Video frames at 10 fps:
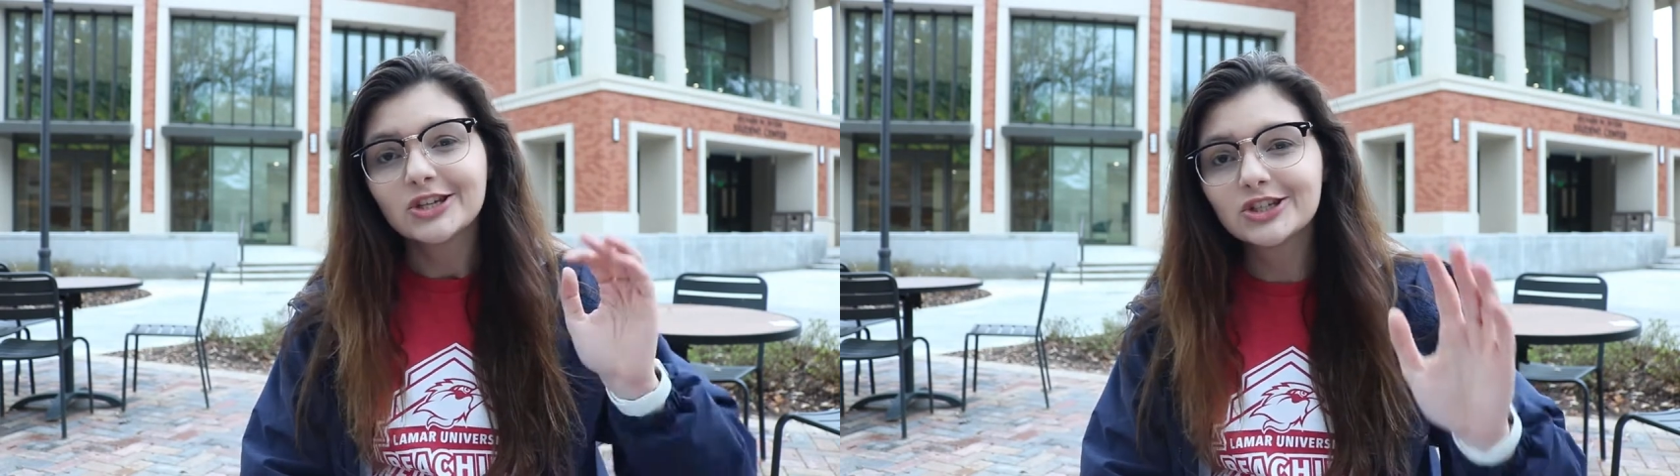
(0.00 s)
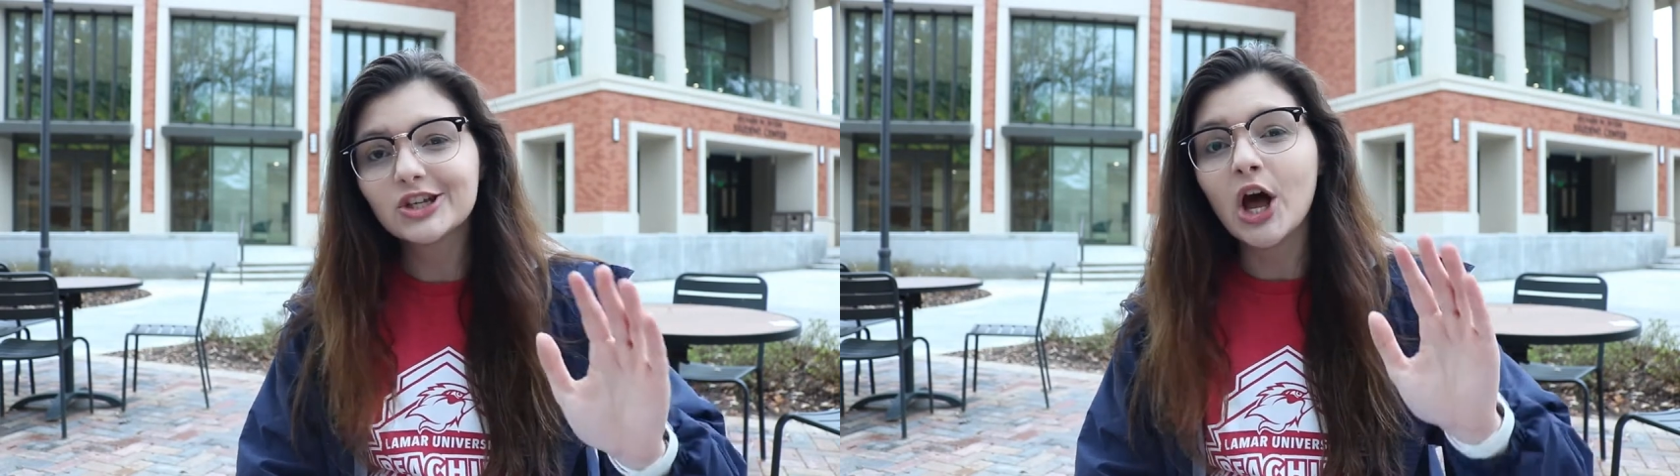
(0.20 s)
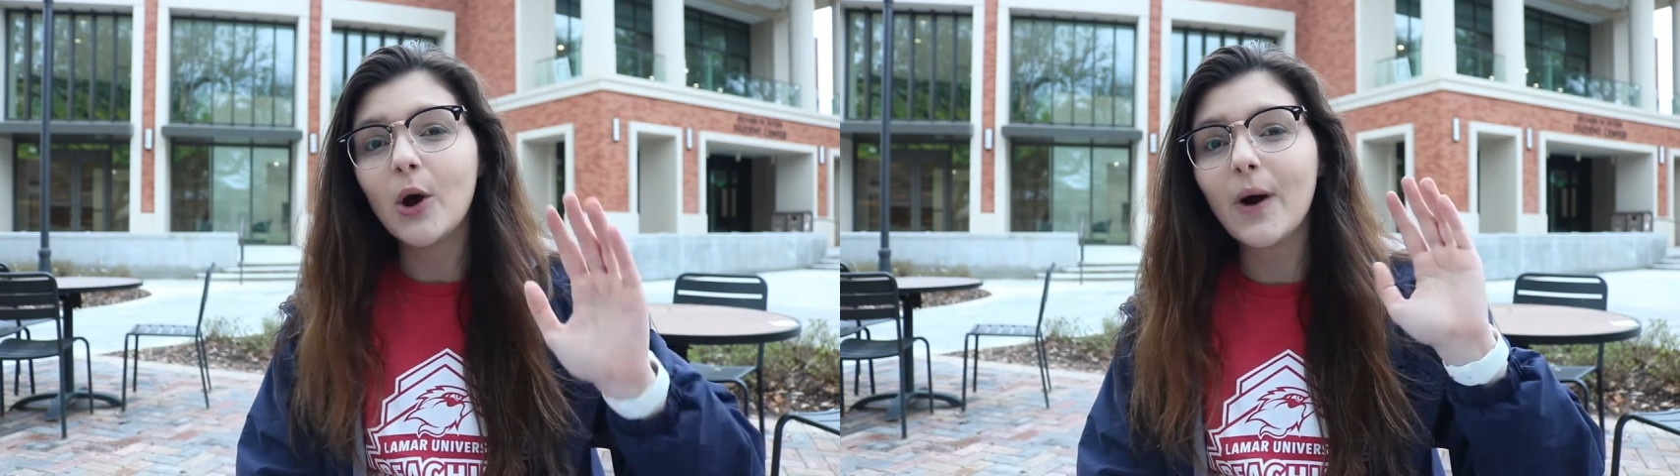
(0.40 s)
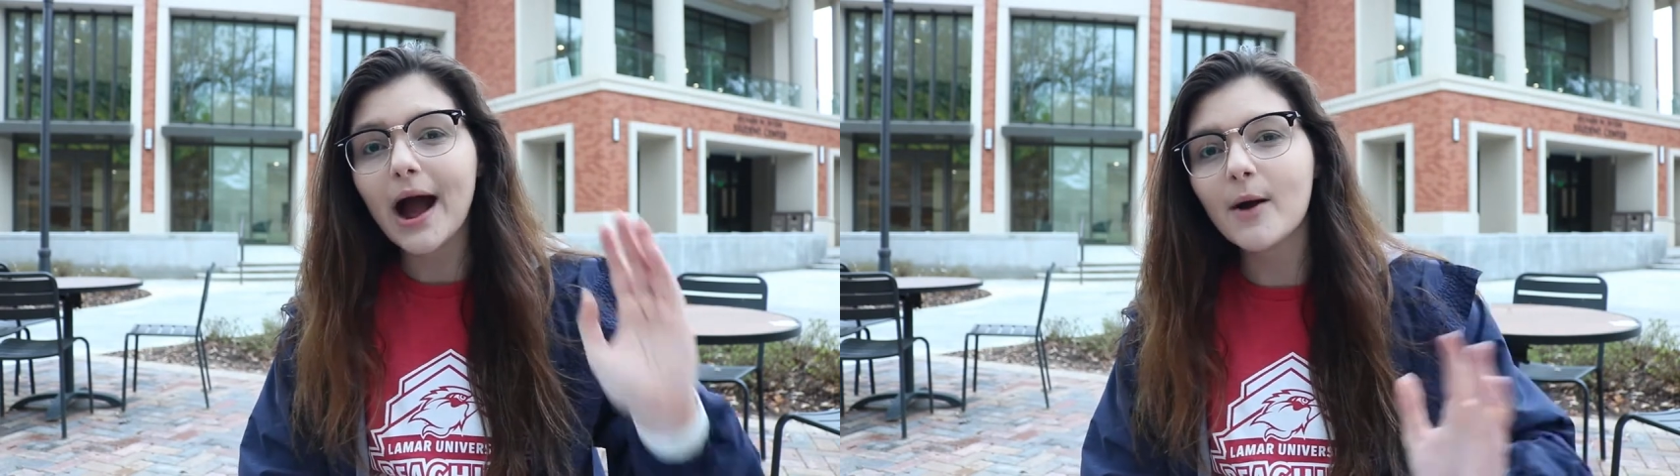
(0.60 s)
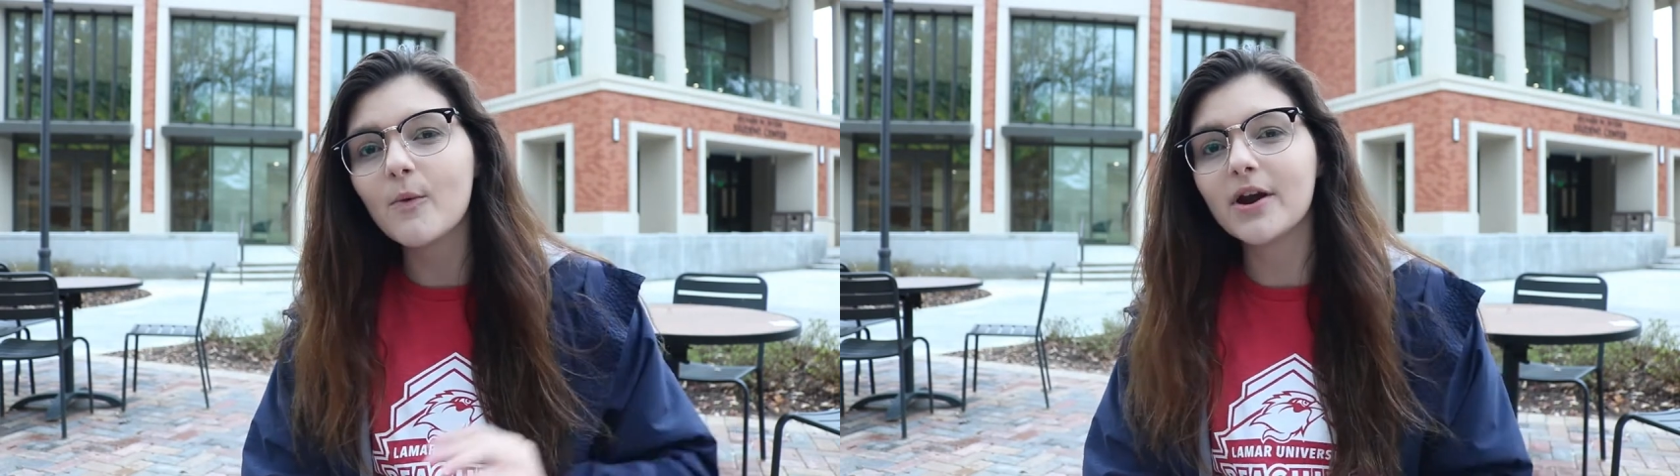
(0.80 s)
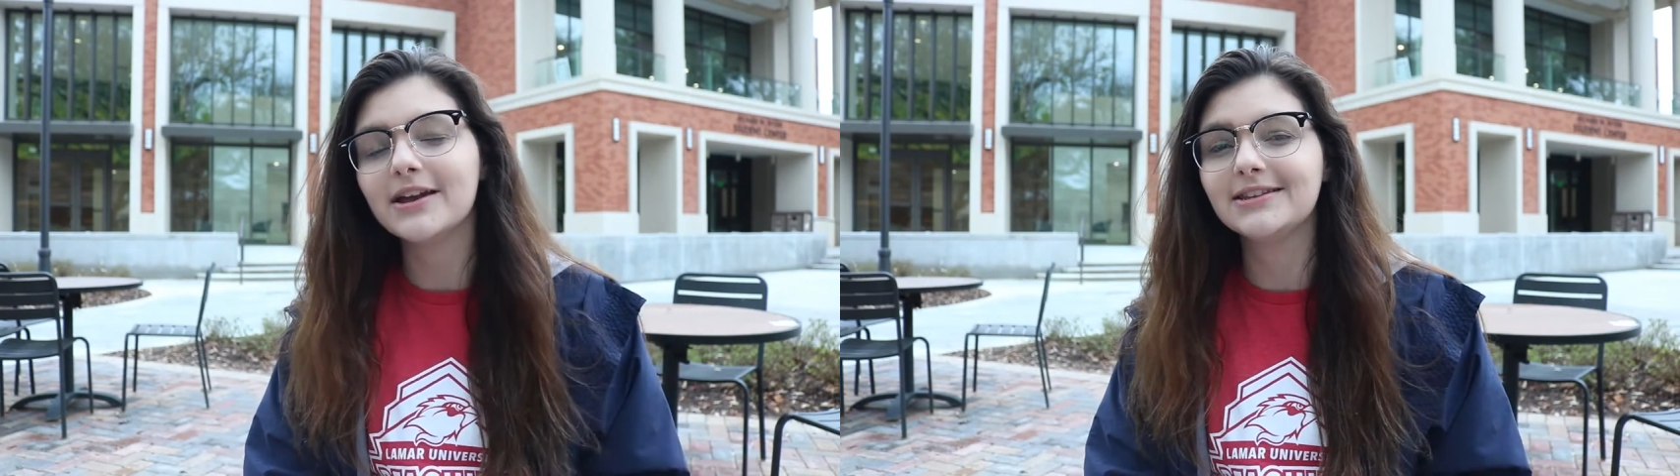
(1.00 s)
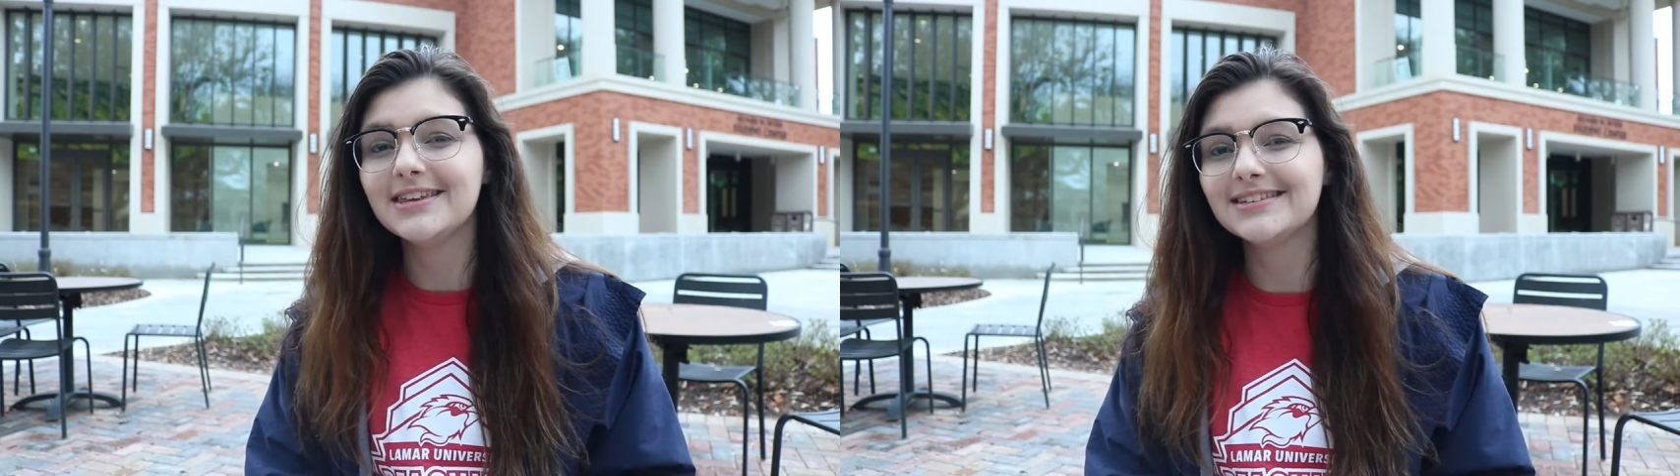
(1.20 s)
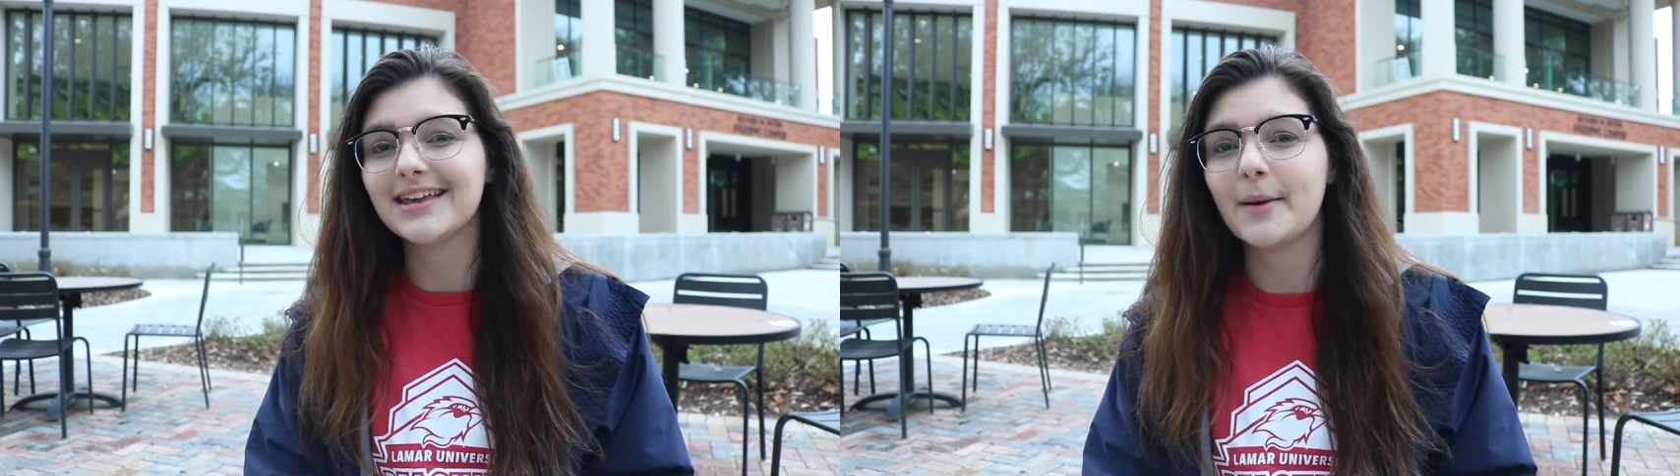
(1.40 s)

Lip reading: So I wanted this